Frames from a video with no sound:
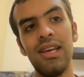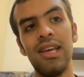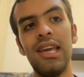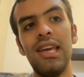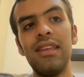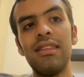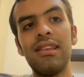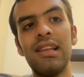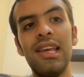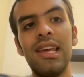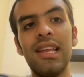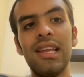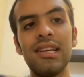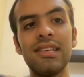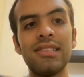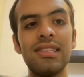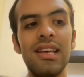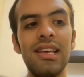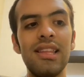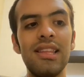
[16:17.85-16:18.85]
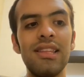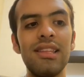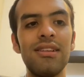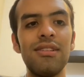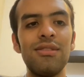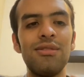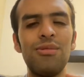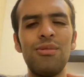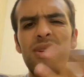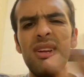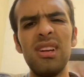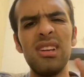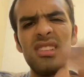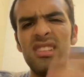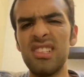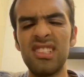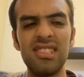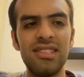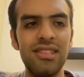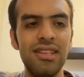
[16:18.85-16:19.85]
Italian extender, weird
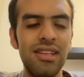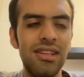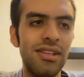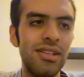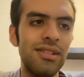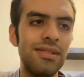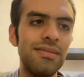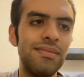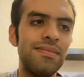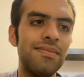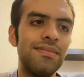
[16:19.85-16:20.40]
extender.